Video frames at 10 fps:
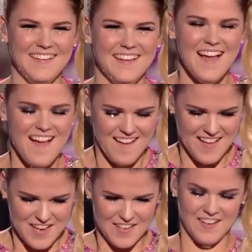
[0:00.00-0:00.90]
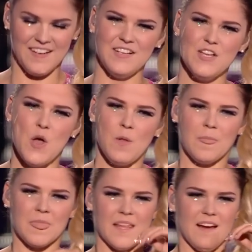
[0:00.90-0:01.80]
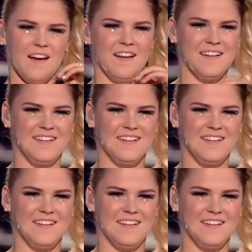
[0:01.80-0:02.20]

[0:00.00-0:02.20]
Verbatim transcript: show is about finding somebody, an